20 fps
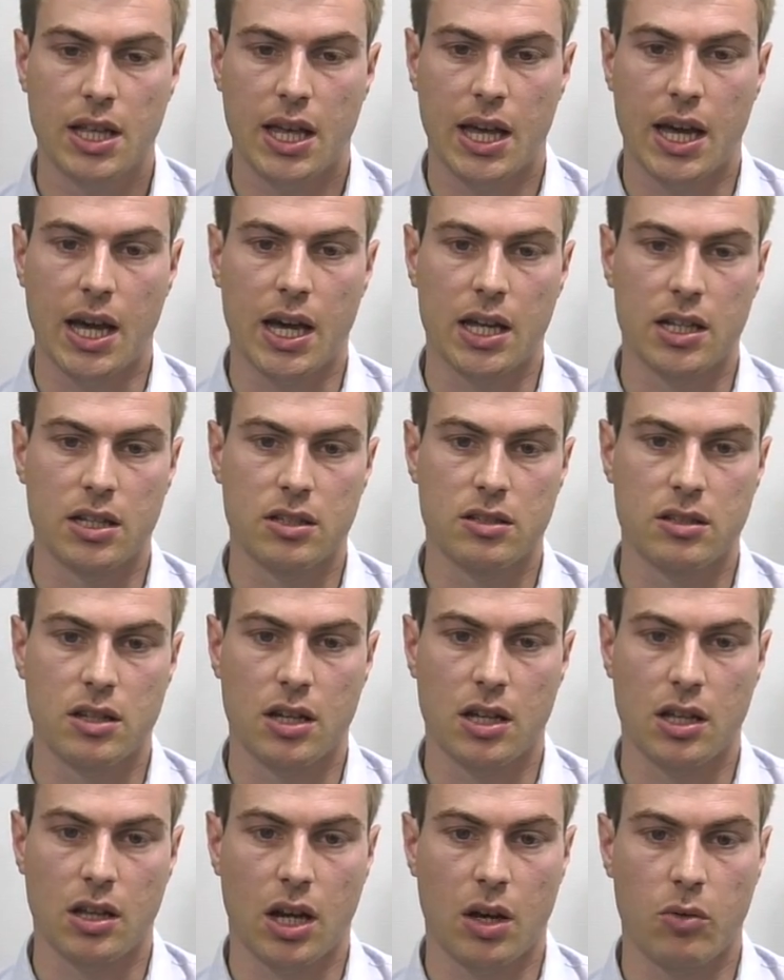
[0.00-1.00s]
And
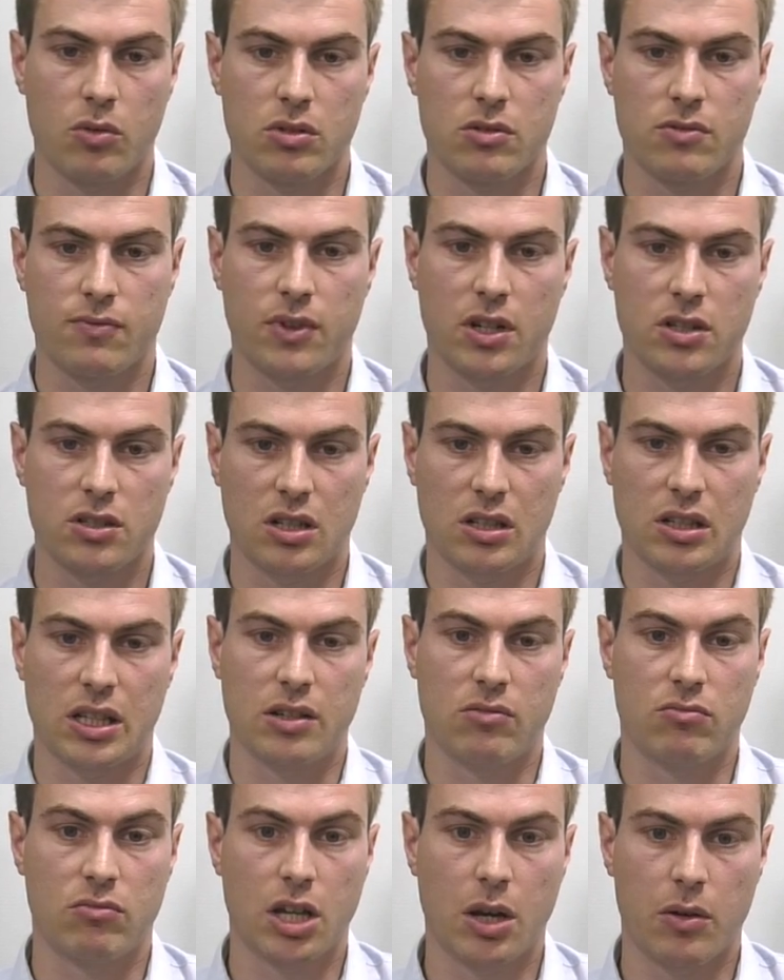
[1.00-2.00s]
I was
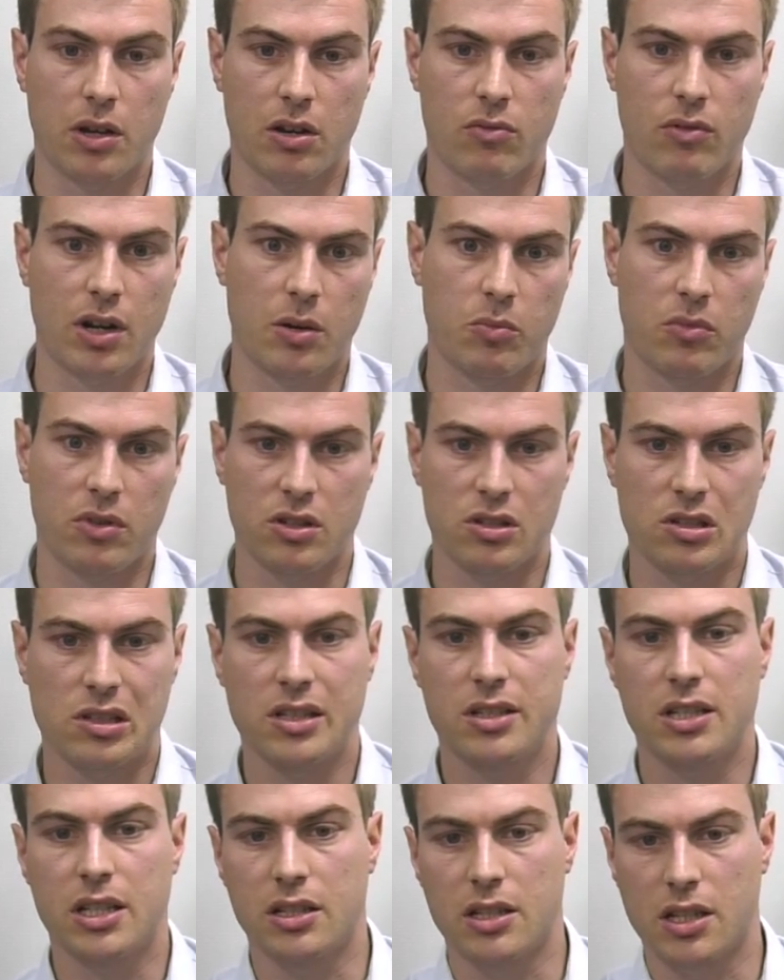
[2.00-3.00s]
frantically going around with a
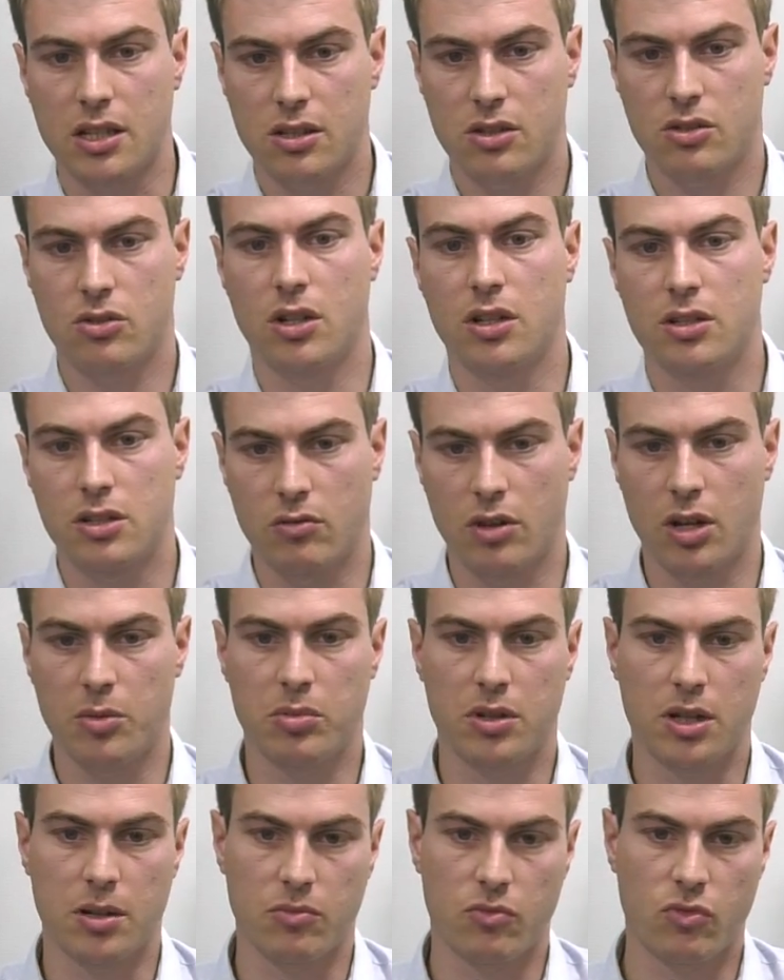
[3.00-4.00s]
slitting disc trying to
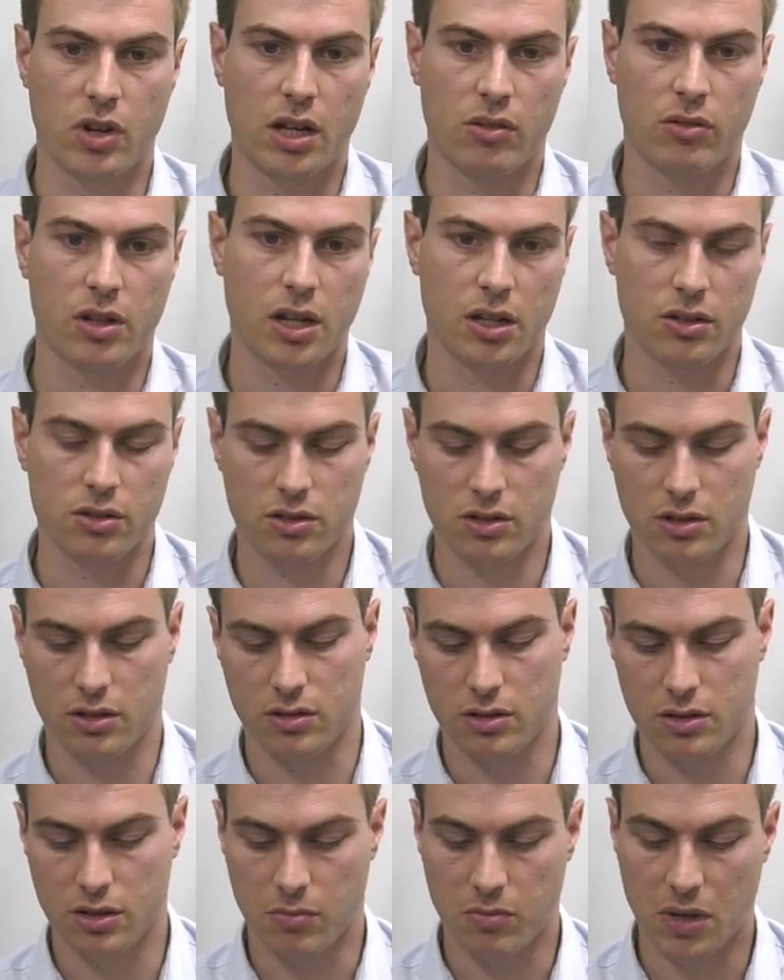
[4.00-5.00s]
open up rail cuts
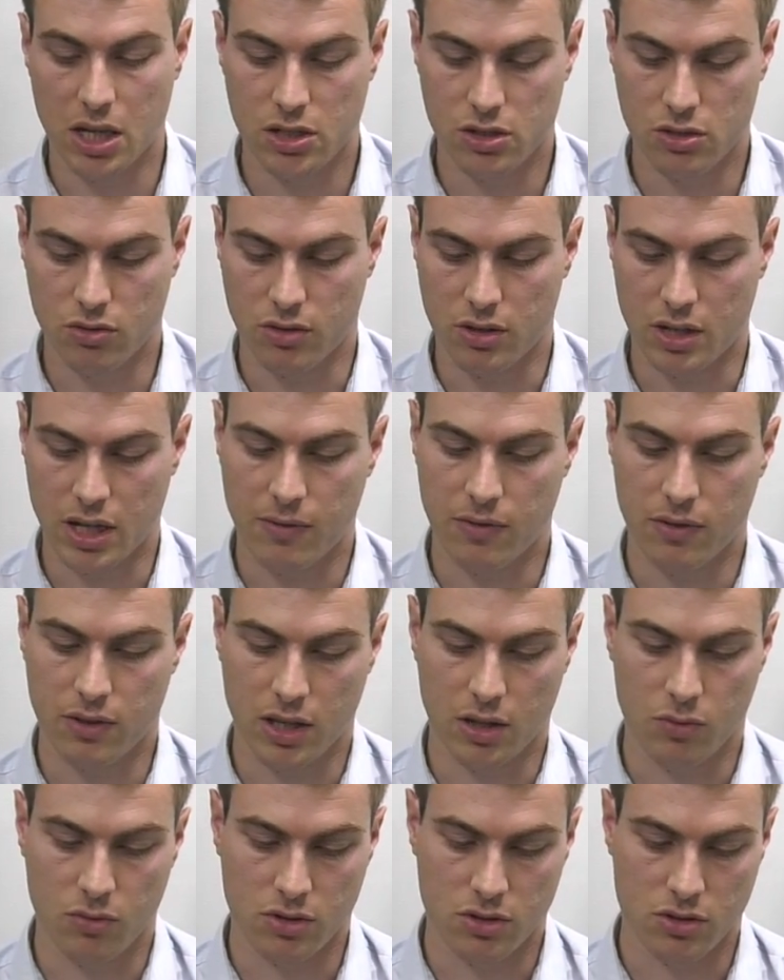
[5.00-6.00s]
and make sure that
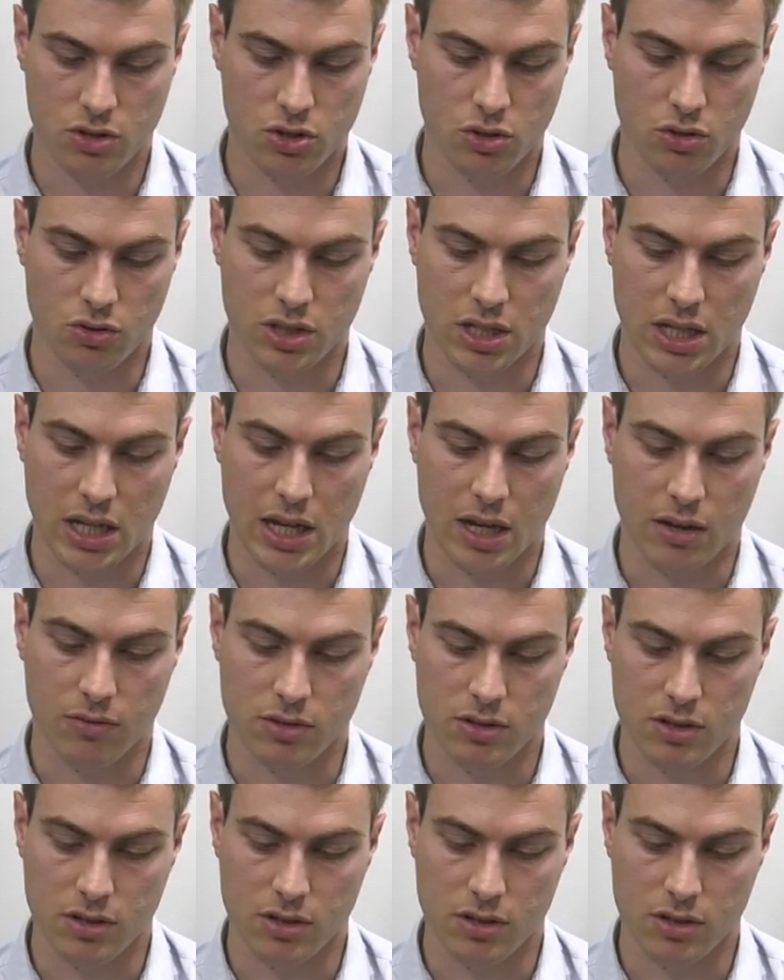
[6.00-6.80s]
everything wasn't shorting out.